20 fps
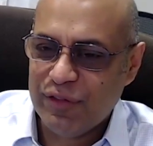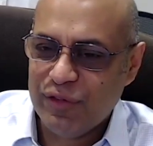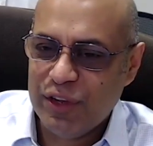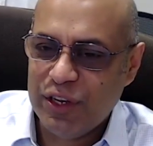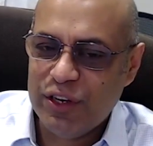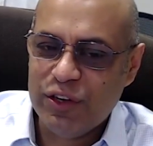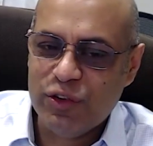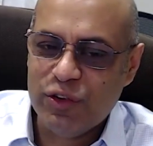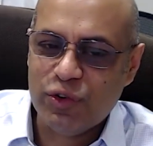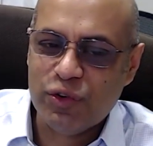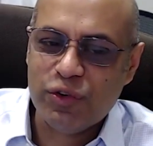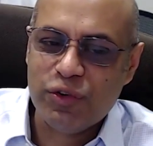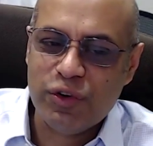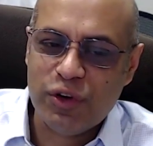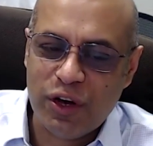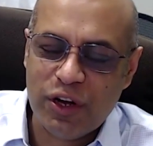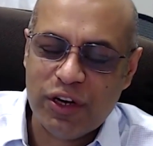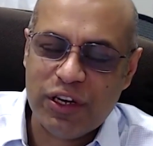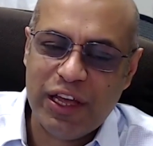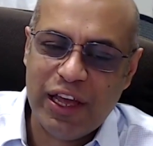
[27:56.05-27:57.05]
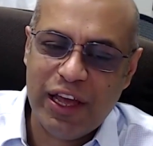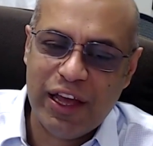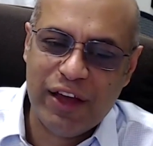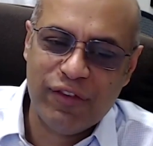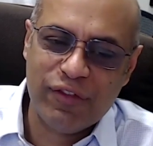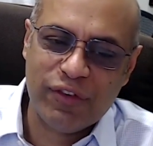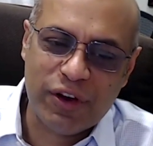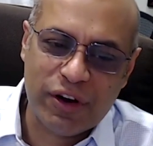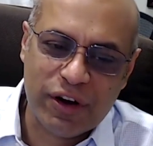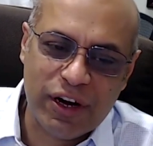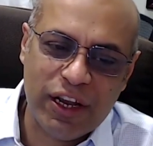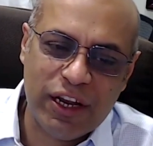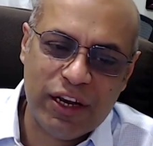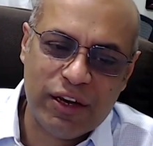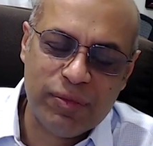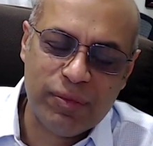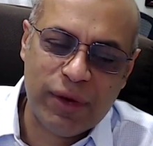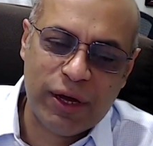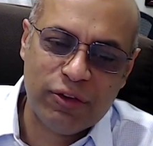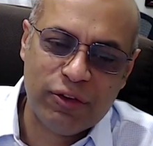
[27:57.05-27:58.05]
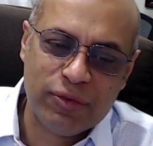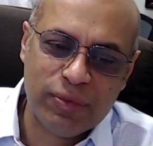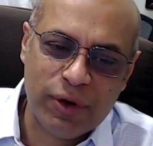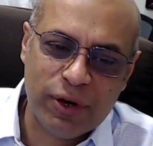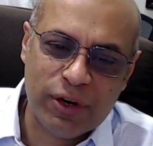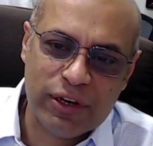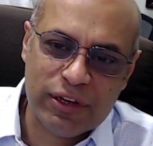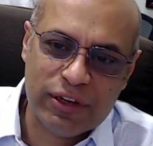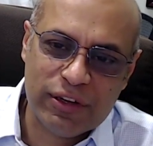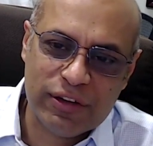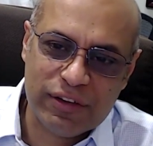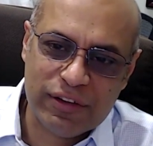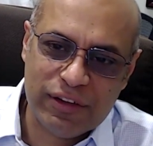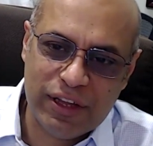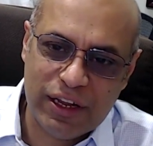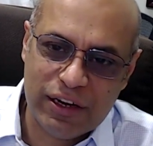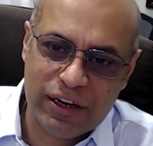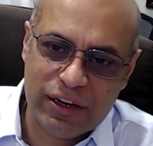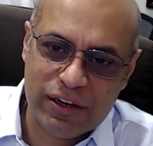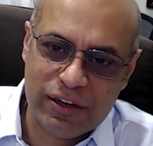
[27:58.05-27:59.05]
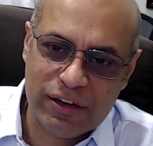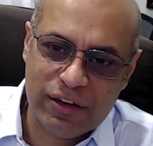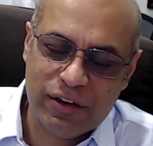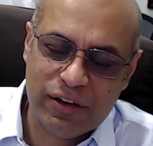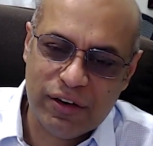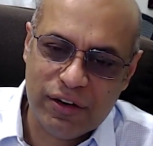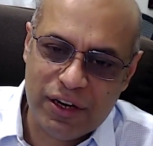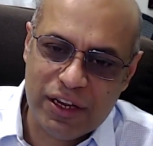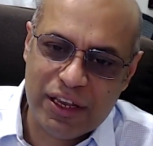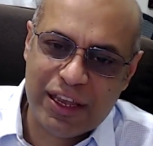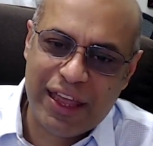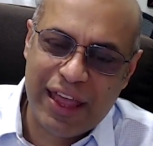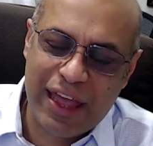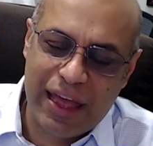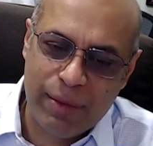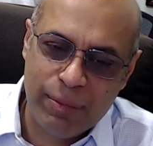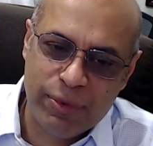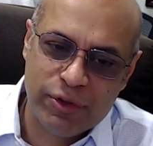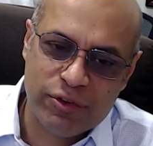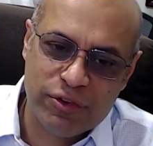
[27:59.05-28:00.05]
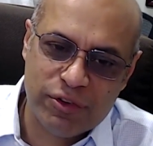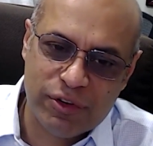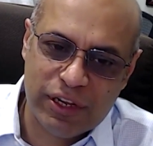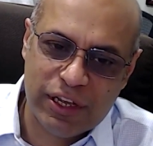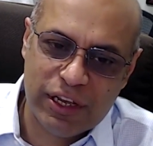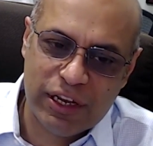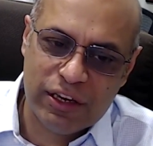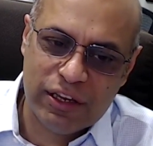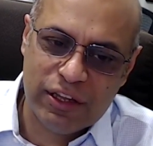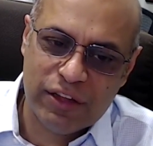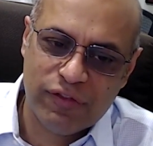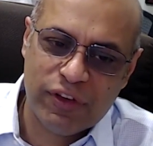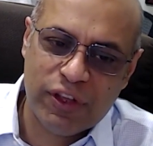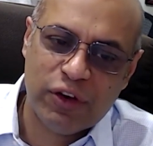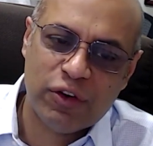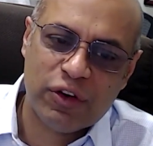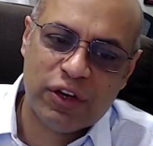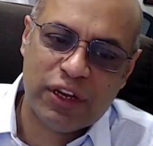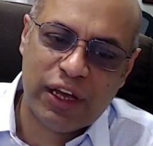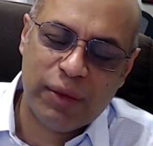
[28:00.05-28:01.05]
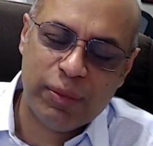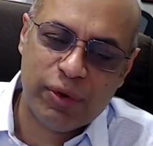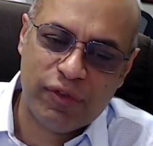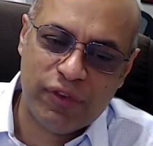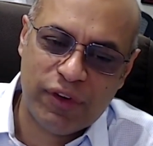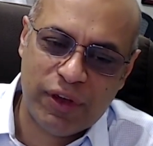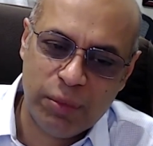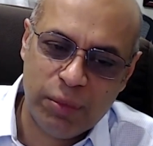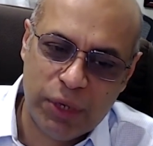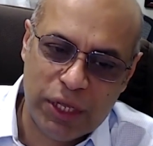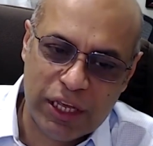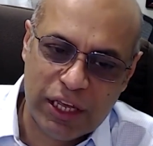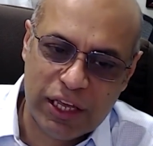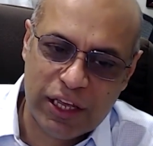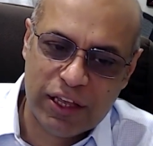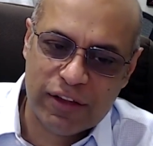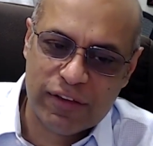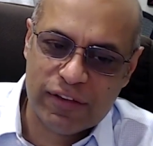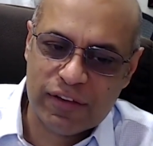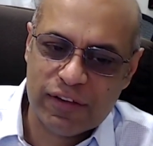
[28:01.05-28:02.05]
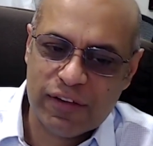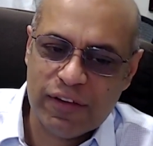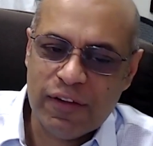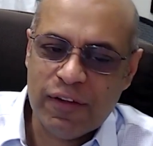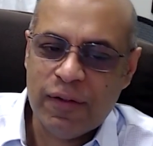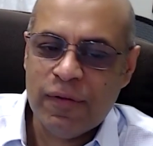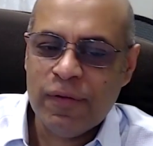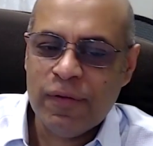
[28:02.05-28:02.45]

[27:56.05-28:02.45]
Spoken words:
We do not have great mouse models that recapitulate the phenotype of MDS,